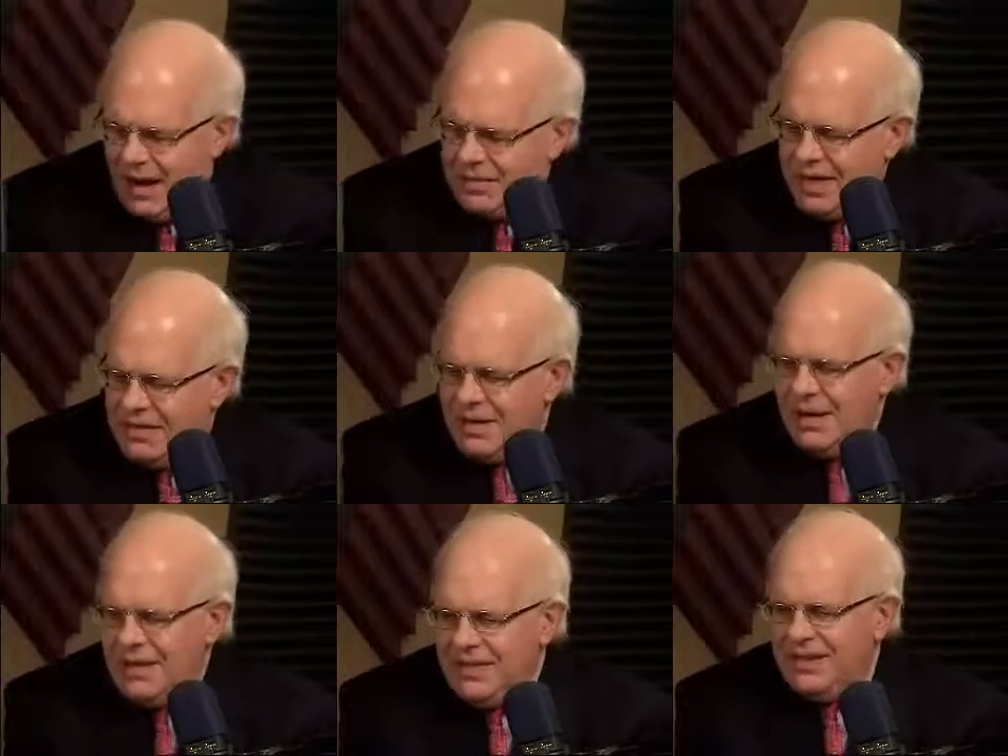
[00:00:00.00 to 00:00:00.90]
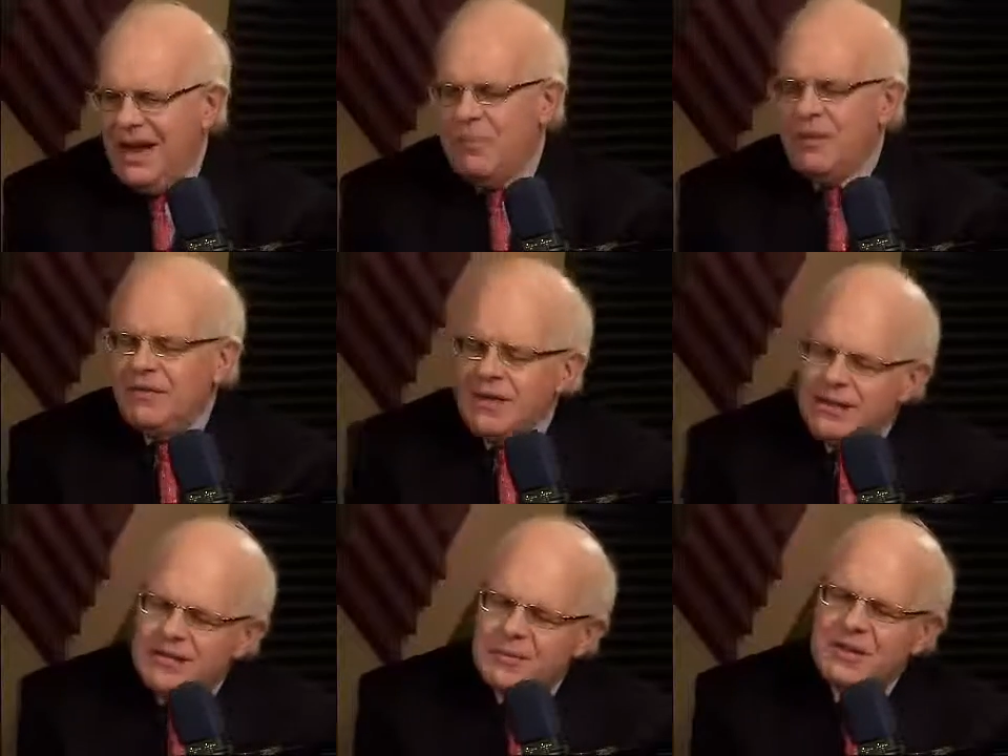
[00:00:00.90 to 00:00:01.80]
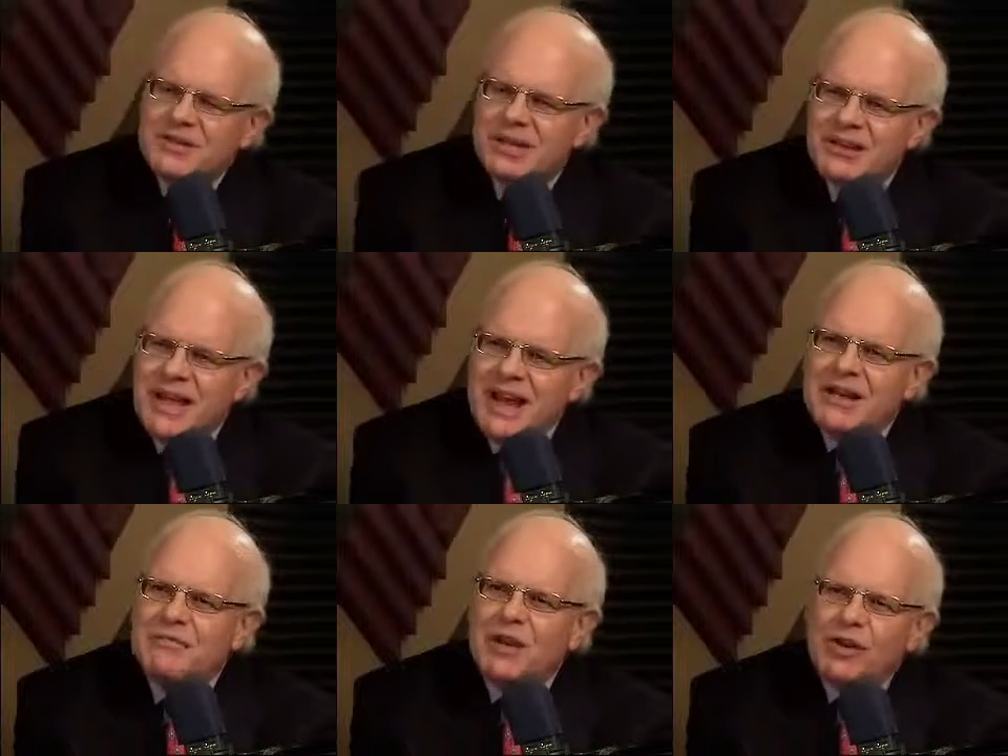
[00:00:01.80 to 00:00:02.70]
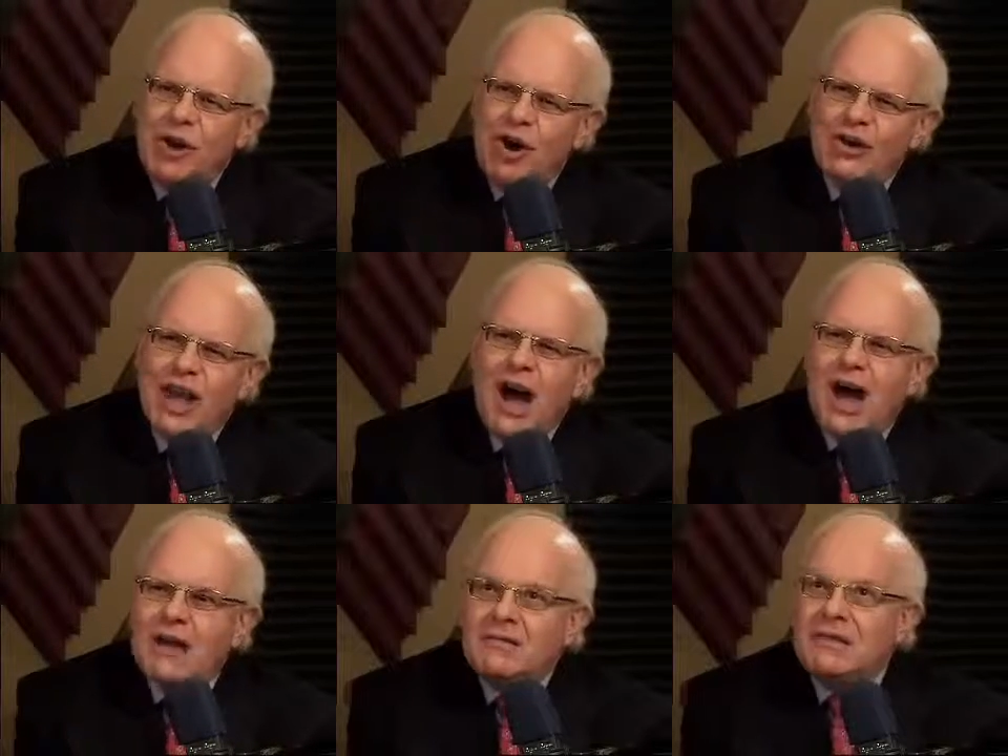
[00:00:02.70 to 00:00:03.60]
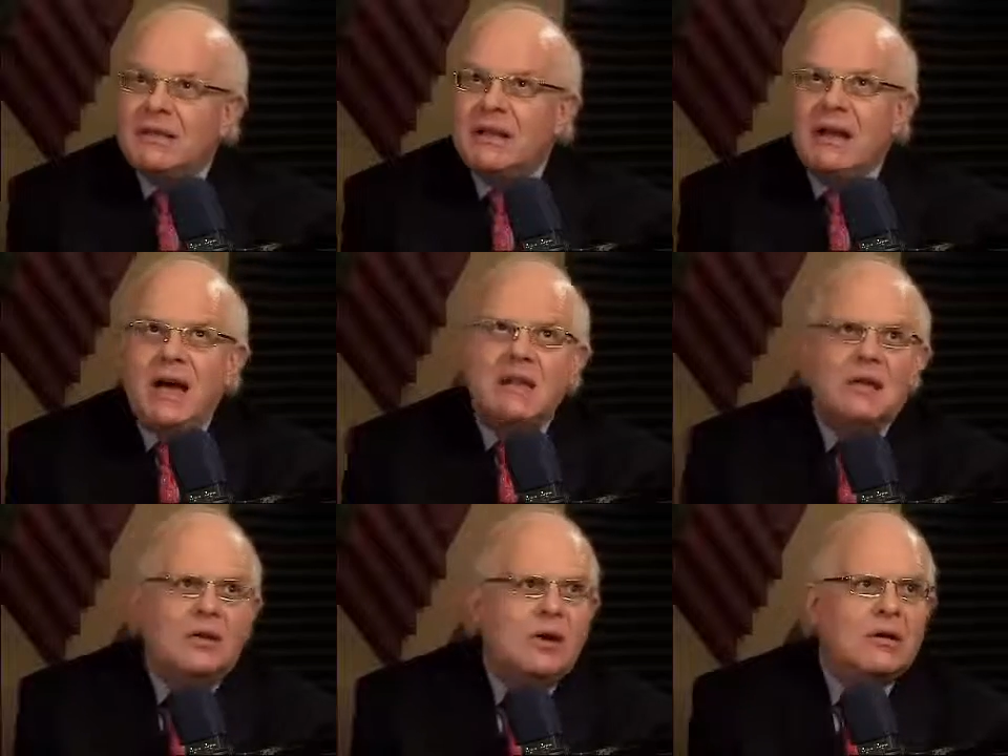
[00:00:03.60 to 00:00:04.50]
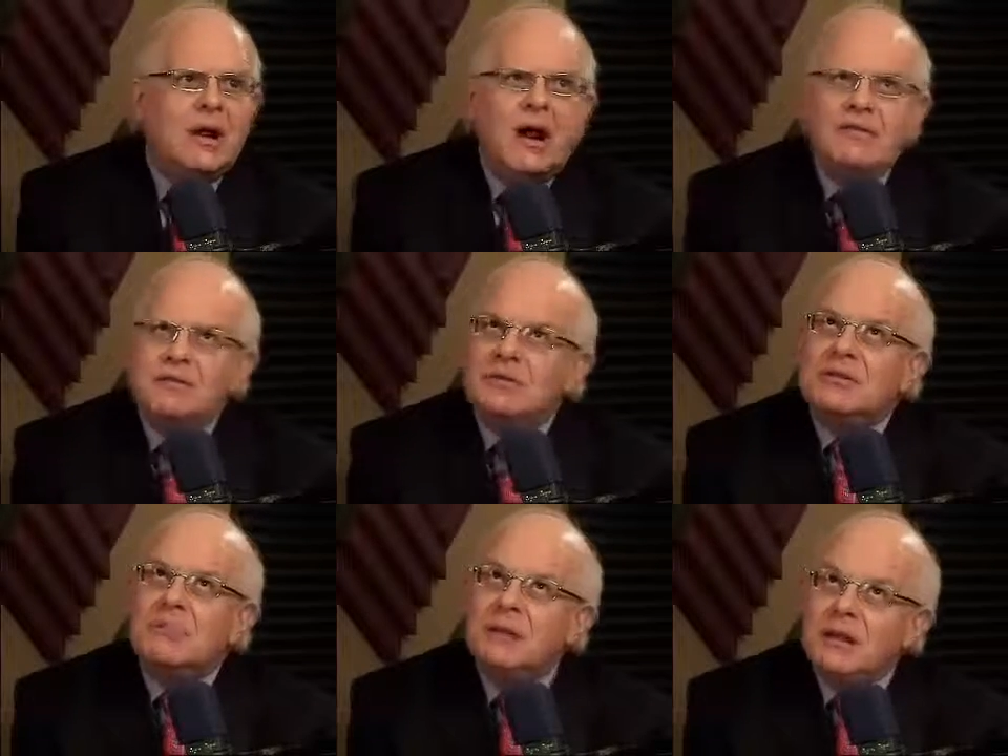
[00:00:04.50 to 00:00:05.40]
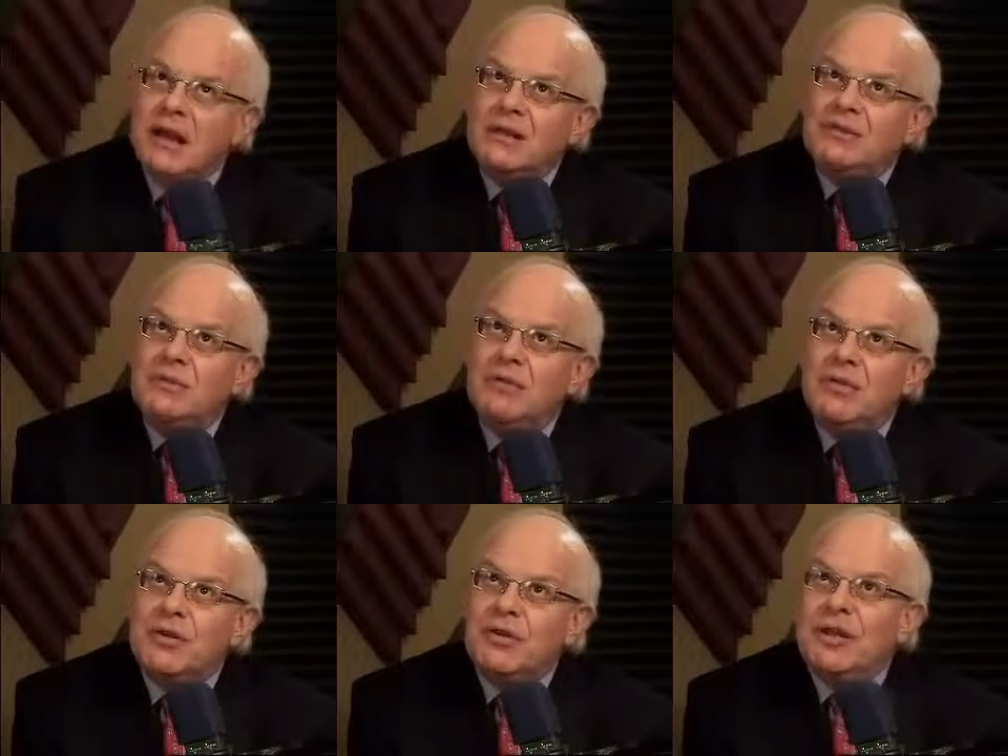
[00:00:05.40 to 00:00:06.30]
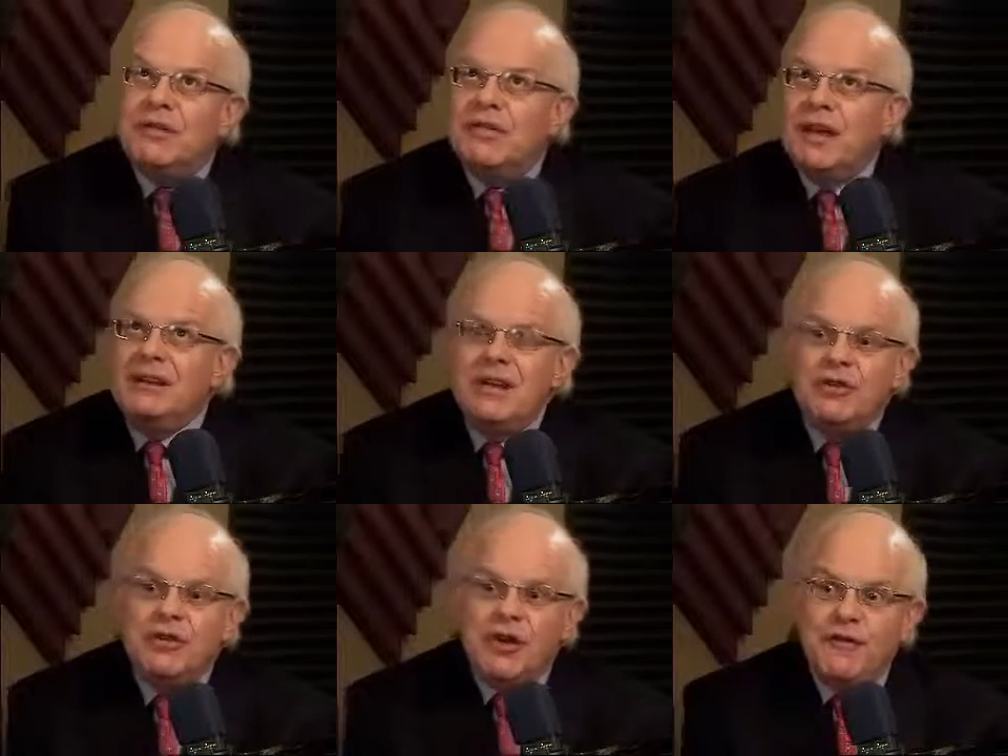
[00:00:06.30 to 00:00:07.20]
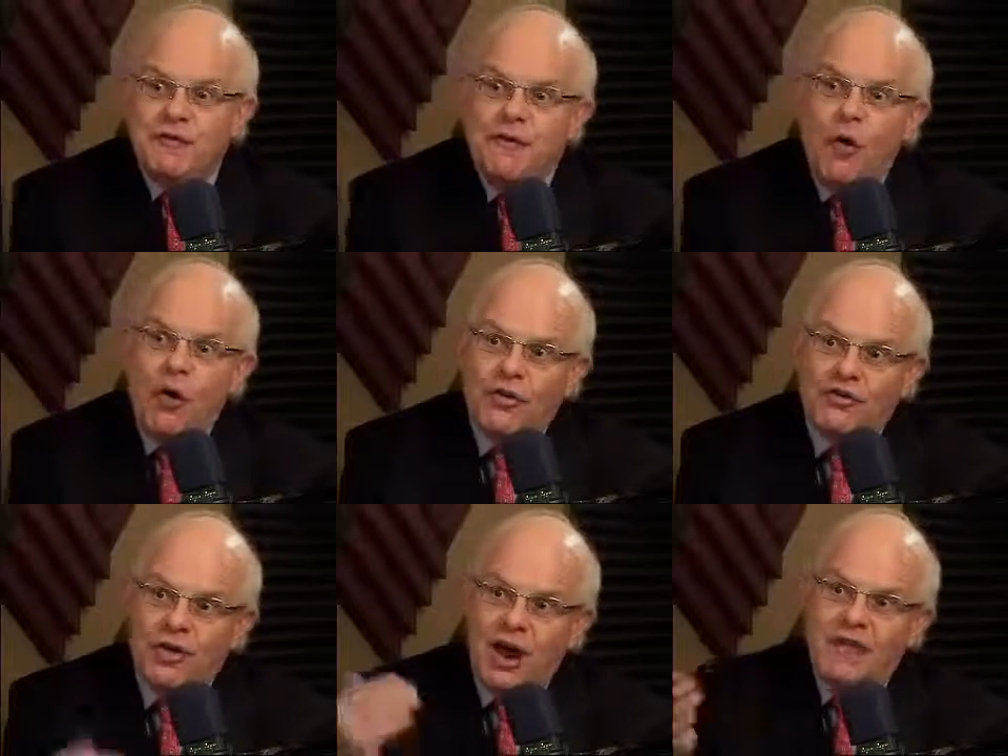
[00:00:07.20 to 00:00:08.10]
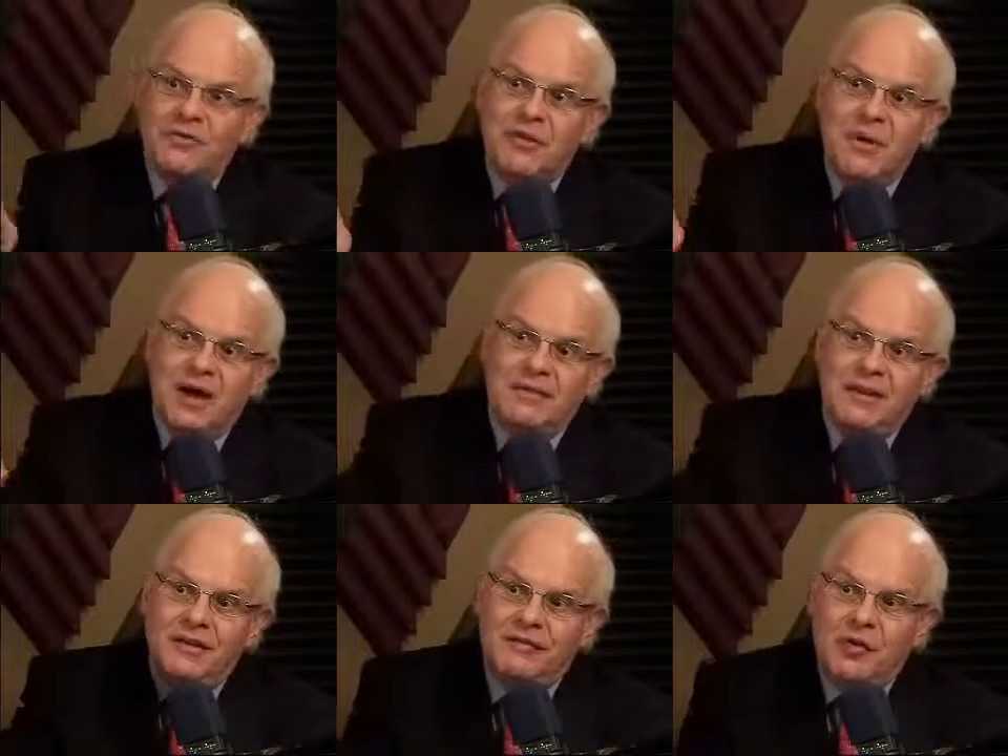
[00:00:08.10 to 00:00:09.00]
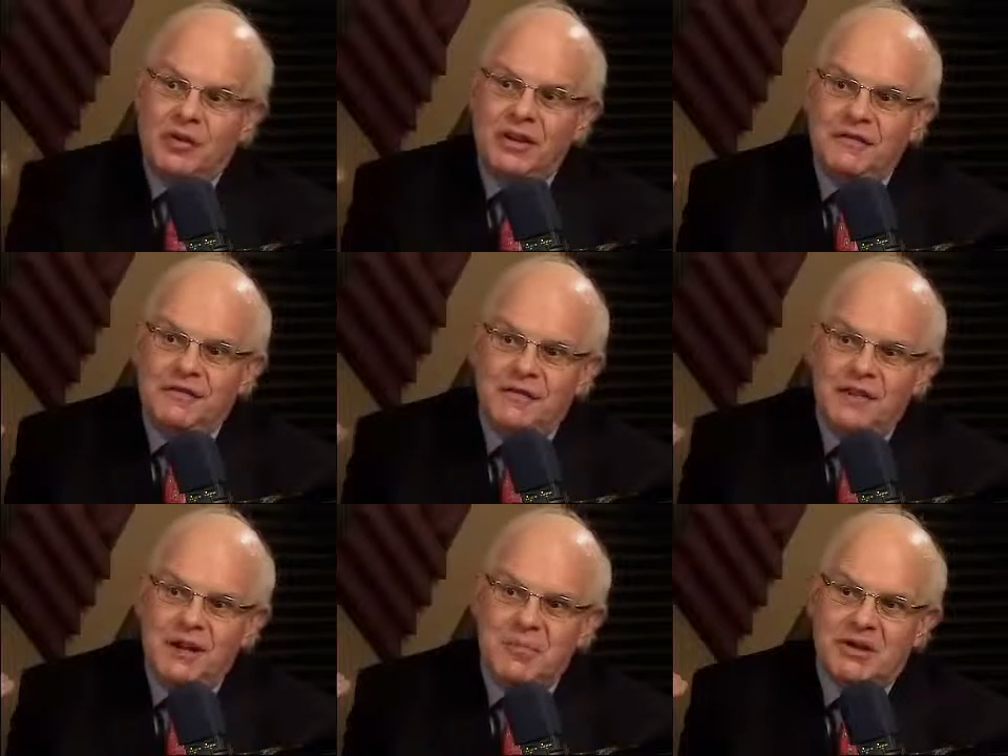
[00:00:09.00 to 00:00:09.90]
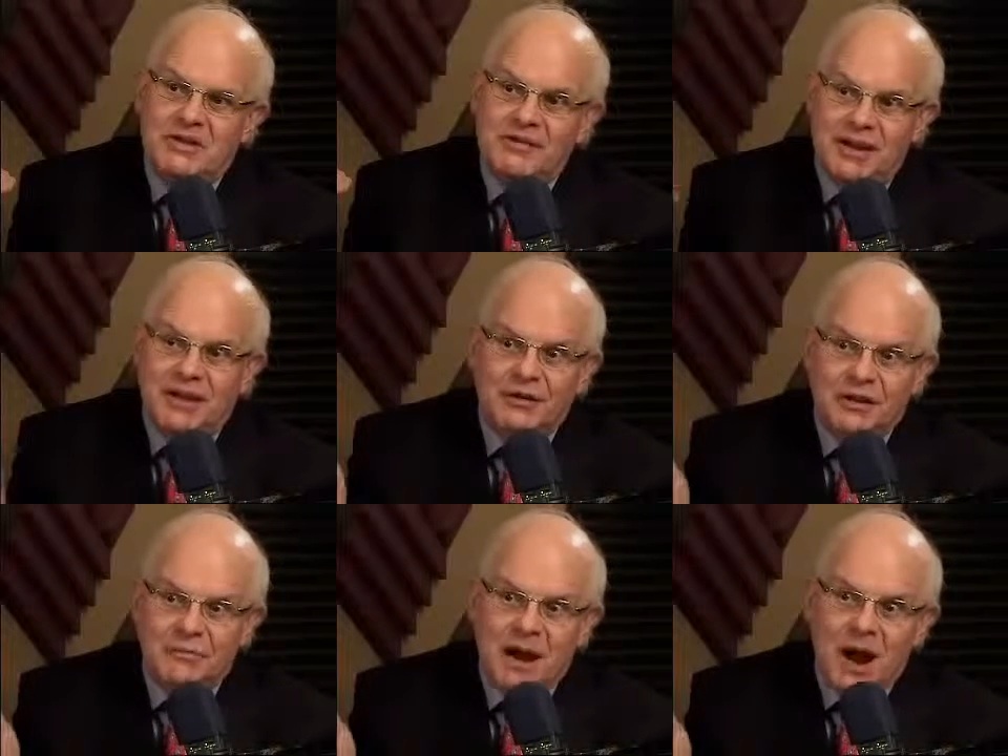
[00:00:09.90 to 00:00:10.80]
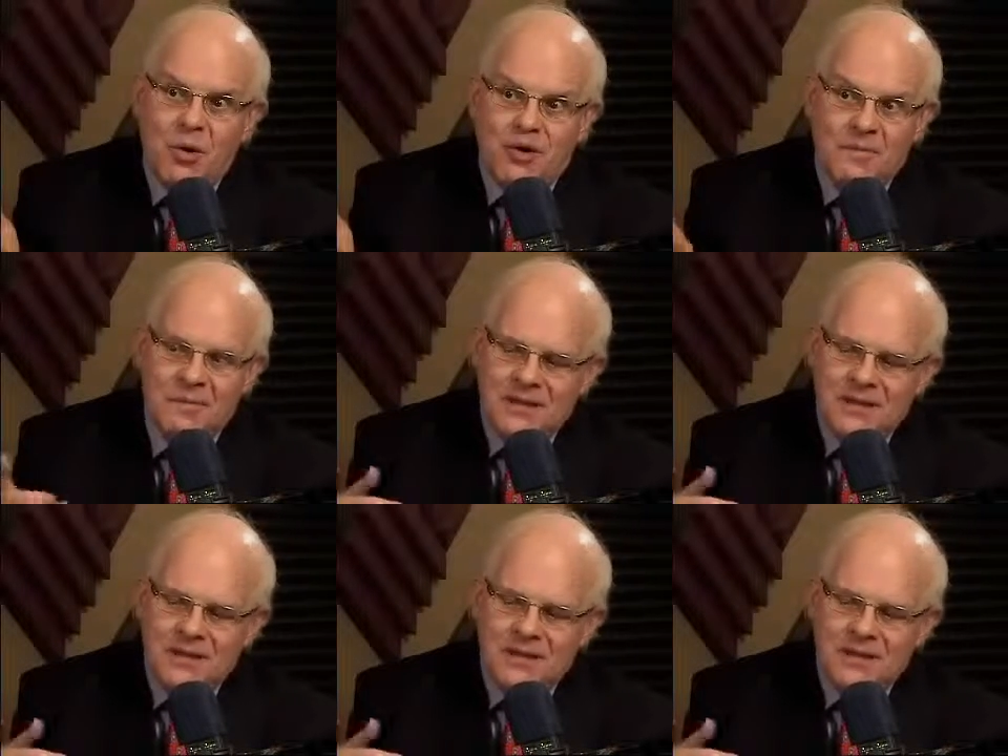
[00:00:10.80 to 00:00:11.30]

I think the operative concept is the Night of the Long Knives, and the Night of the Long Knives was something like June 30th, 1934. So after about 14, 15 months of Hitler in power.